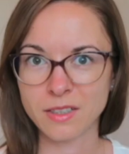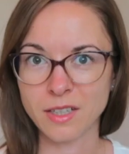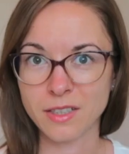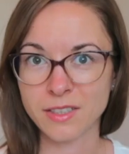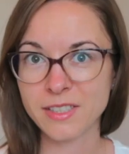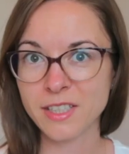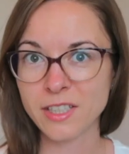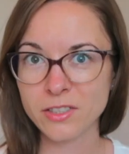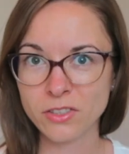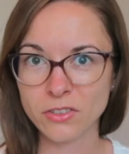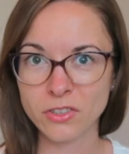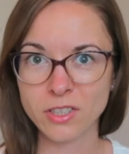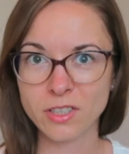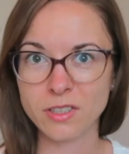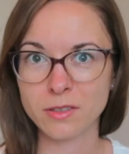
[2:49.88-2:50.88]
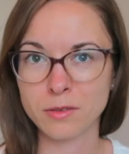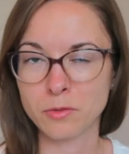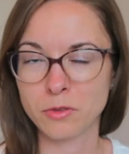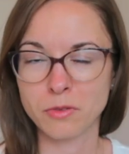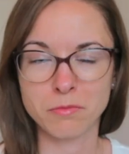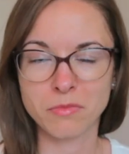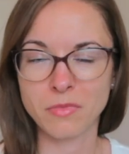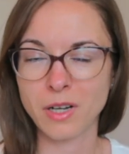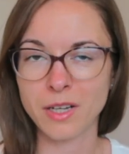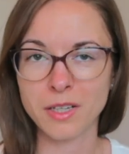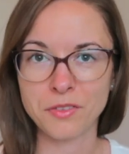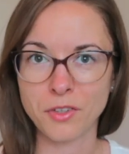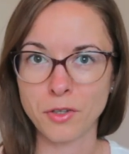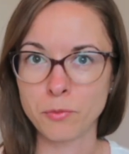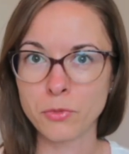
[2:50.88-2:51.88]
accessory,
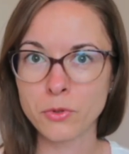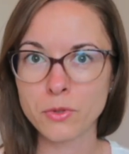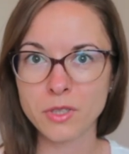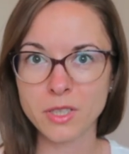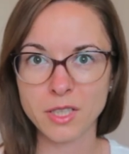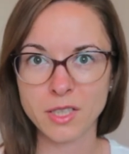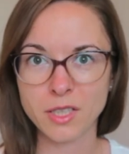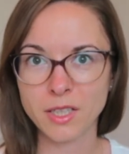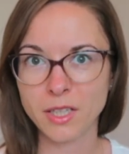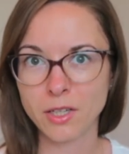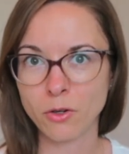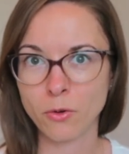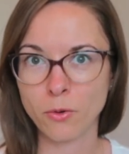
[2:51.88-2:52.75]
either bouquet